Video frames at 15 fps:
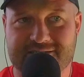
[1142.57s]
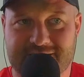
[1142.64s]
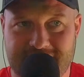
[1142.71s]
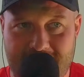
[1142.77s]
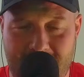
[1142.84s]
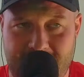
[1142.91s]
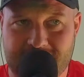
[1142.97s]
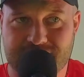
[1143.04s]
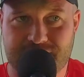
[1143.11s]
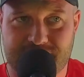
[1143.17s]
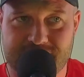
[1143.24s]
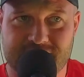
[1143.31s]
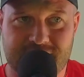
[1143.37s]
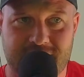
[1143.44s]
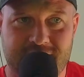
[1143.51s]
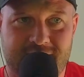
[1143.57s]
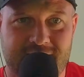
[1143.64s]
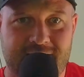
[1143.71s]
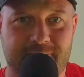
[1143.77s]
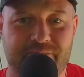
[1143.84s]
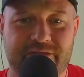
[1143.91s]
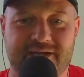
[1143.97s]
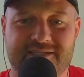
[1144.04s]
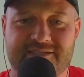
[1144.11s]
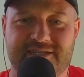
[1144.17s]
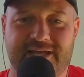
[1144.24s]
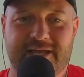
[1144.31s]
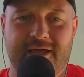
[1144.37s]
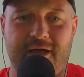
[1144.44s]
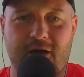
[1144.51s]
can actually start at 8 that is
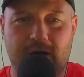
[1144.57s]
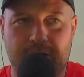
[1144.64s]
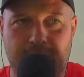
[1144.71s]
like